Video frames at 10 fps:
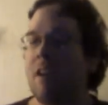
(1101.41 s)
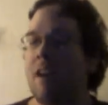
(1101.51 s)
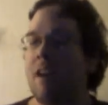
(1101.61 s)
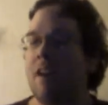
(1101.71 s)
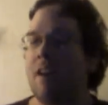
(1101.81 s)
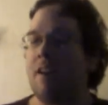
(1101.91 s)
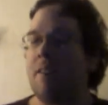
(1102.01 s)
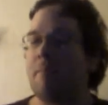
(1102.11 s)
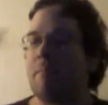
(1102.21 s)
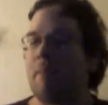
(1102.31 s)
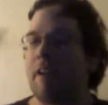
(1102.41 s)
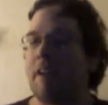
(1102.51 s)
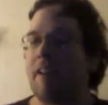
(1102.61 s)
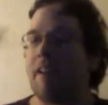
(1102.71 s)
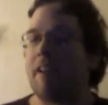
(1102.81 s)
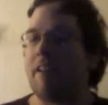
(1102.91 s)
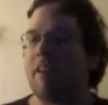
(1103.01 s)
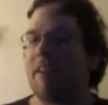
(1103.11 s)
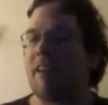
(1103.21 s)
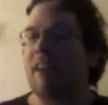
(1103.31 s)
But
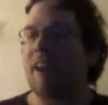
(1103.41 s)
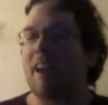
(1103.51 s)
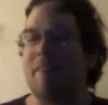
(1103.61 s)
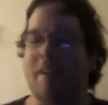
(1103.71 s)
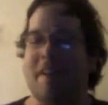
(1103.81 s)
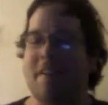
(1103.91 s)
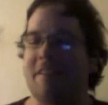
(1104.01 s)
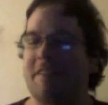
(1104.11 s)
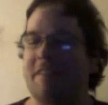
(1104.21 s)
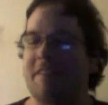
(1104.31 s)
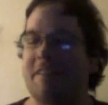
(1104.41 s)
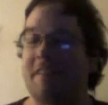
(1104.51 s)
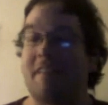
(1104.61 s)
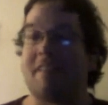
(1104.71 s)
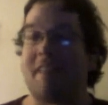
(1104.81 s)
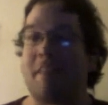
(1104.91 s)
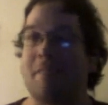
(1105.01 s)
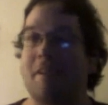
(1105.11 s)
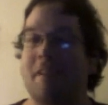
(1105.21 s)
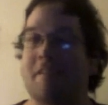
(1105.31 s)
yeah, man, this
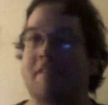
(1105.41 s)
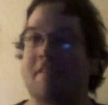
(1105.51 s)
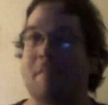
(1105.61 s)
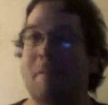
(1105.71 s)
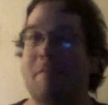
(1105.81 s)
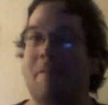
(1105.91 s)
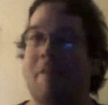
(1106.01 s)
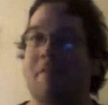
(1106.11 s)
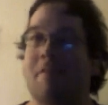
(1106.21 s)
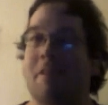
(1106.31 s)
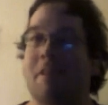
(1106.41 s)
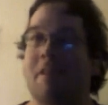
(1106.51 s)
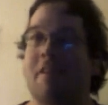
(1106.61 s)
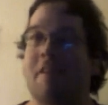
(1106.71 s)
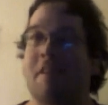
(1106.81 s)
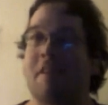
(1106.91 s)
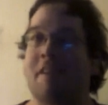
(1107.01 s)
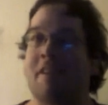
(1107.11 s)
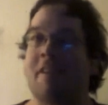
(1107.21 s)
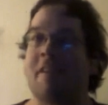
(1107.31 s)
top 10 list is gonna be really fucking hard.